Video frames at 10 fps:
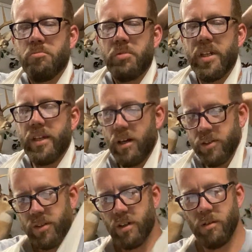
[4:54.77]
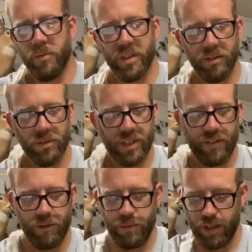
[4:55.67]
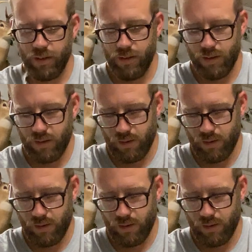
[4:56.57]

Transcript: But they also come with little safety pins.